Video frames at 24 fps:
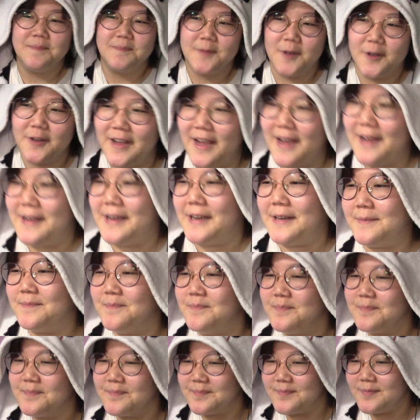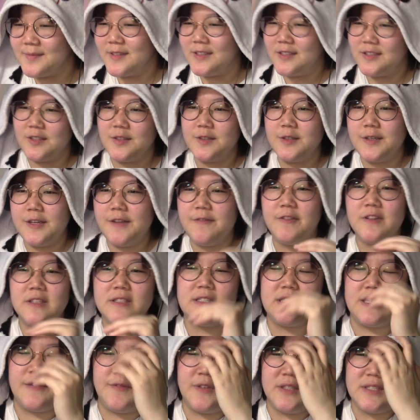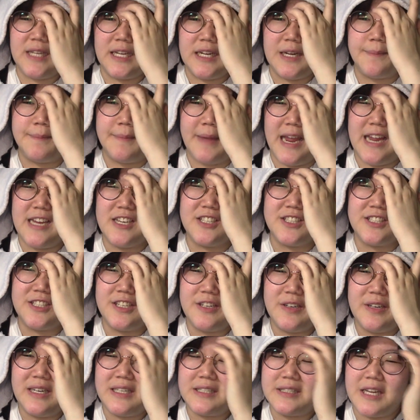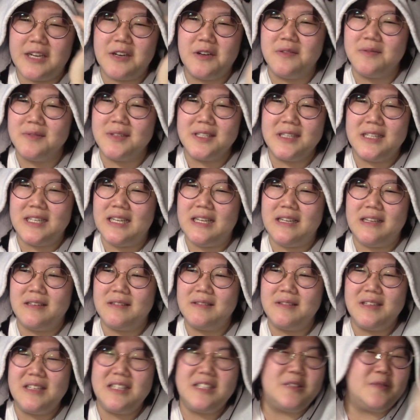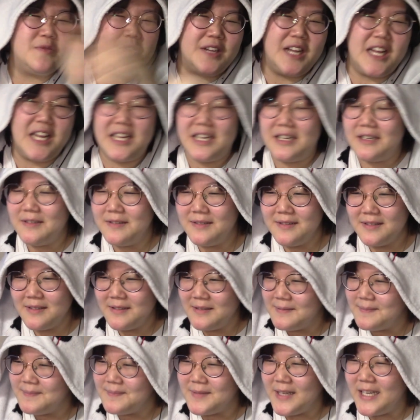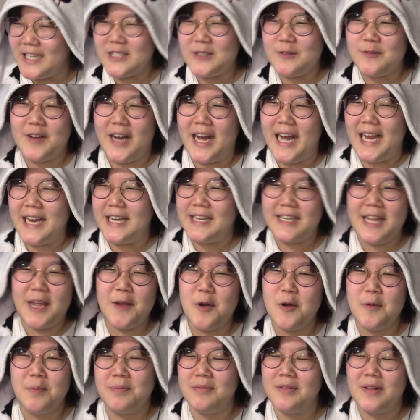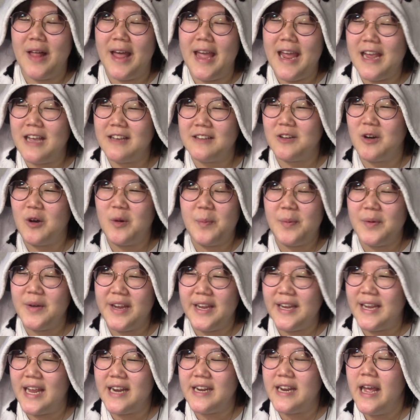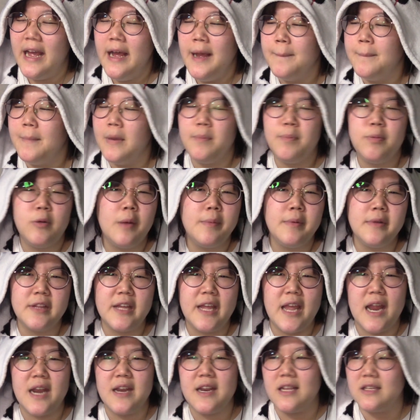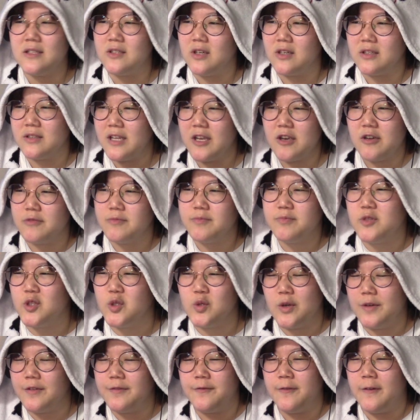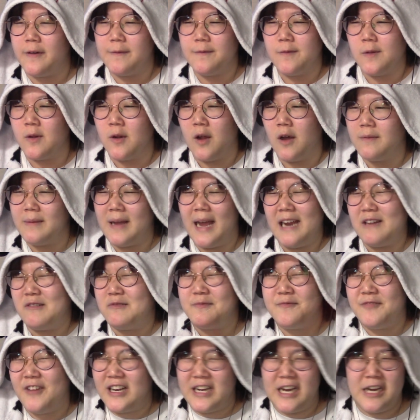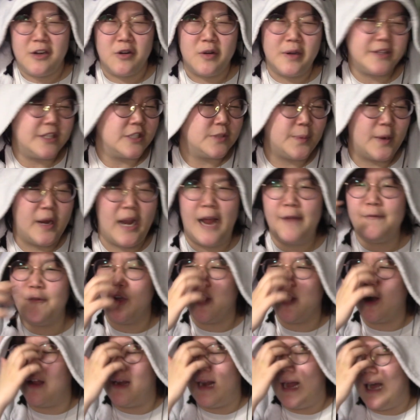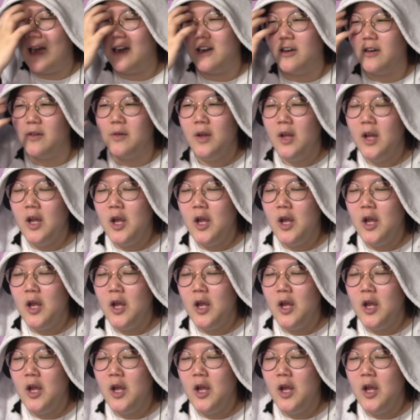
Okay, yeah. So if it's if it's like a major series, they don't really. It's fine. It's fine. They will play the opening and but probably the ending song. They'll do a. I don't fucking know at this point. I forgot how.